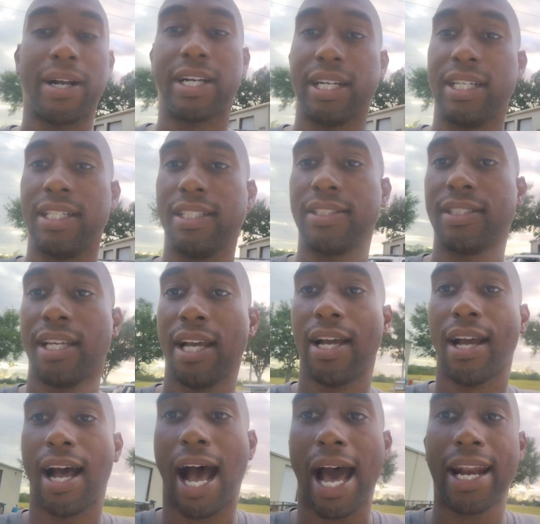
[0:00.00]
because
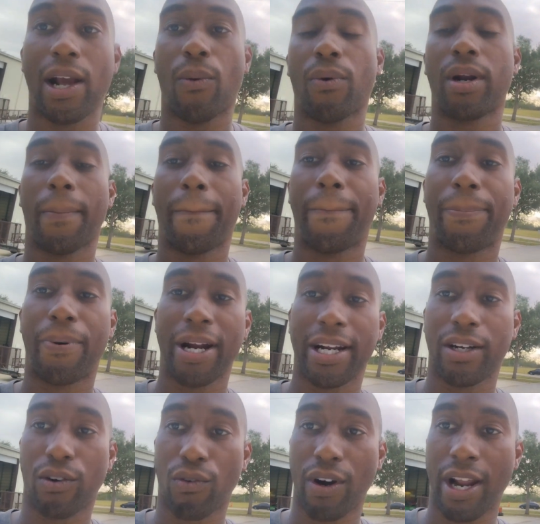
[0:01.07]
I didn't want to
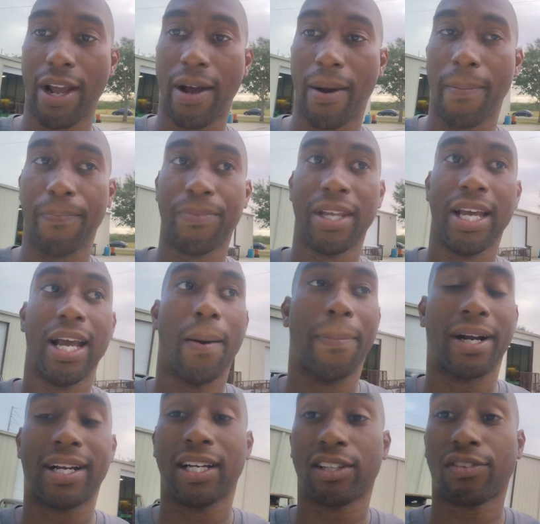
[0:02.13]
break the rim
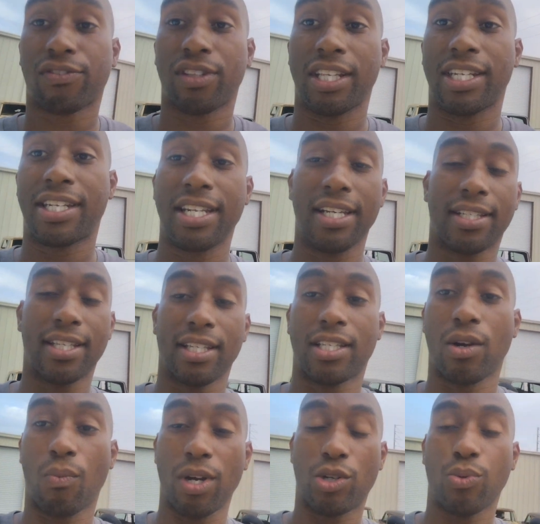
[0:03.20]
because the
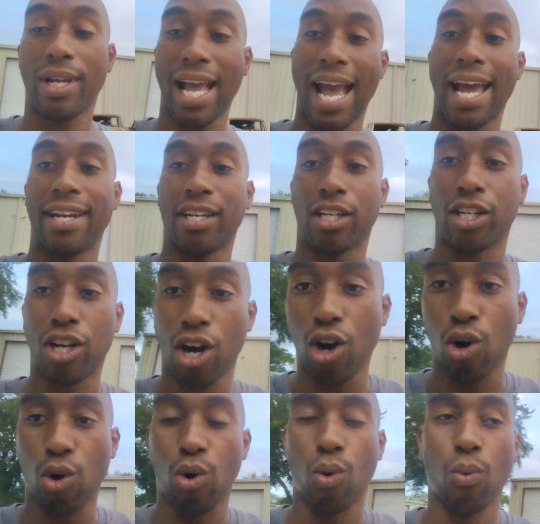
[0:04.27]
distance in which we had to
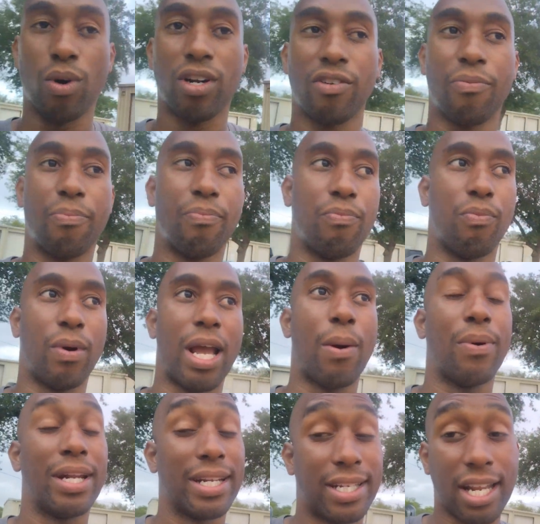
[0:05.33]
go would have it
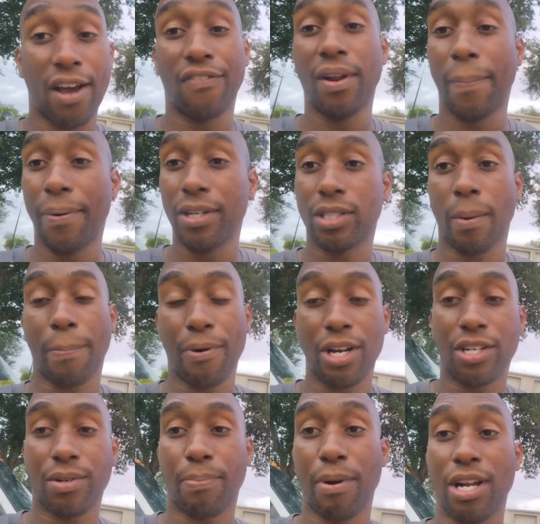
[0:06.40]
would have definitely put some
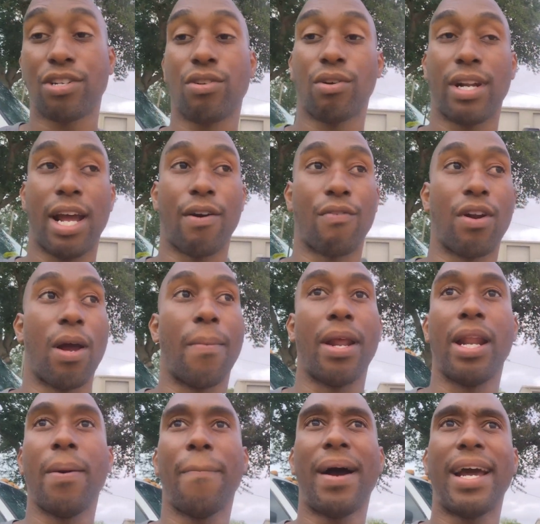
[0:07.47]
pressure on that rim
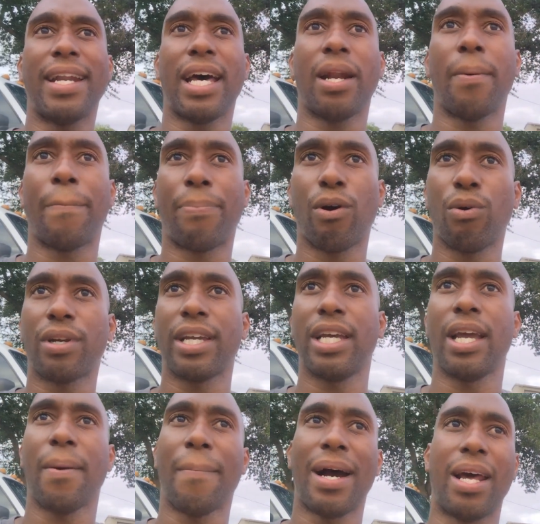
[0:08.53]
and it might not have broke
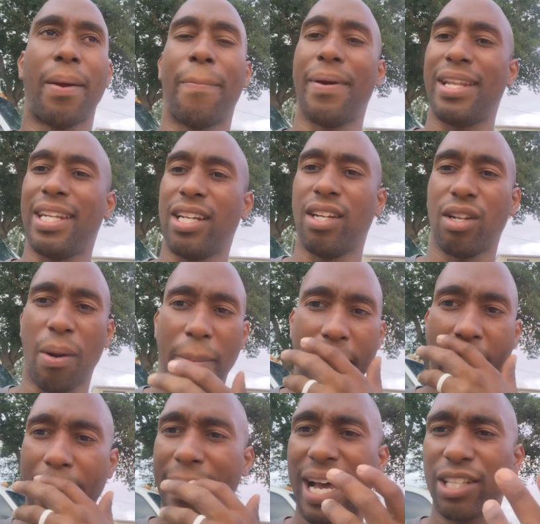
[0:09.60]
it it might have bent it a little
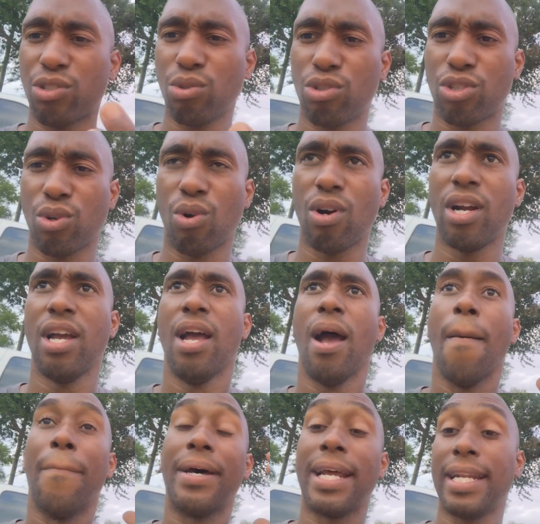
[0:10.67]
bit i'm not too sure
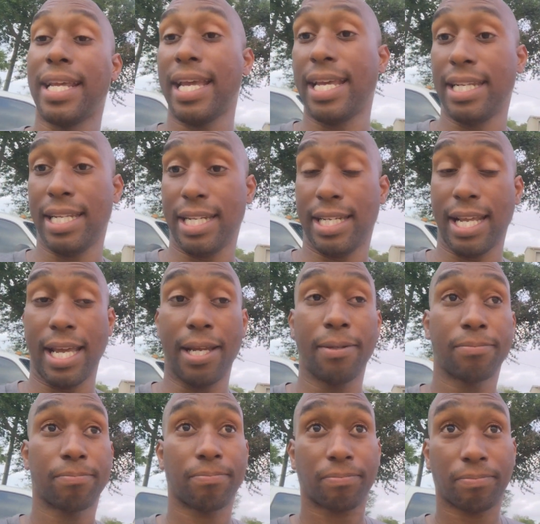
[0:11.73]
but at the end of the day